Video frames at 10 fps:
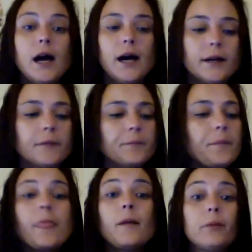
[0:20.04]
Hi,
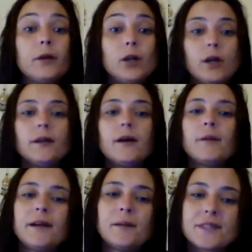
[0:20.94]

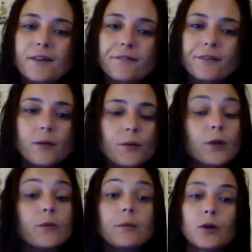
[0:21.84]
my name is Stephanie, and we're going
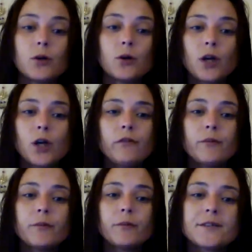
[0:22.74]
to read Pinocchio
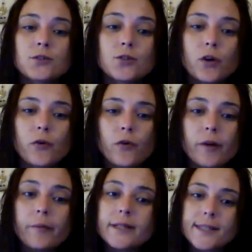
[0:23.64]
from to de
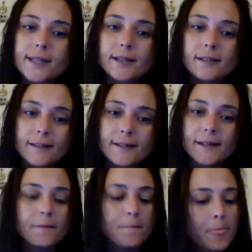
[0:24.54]
On* by C. Collodi.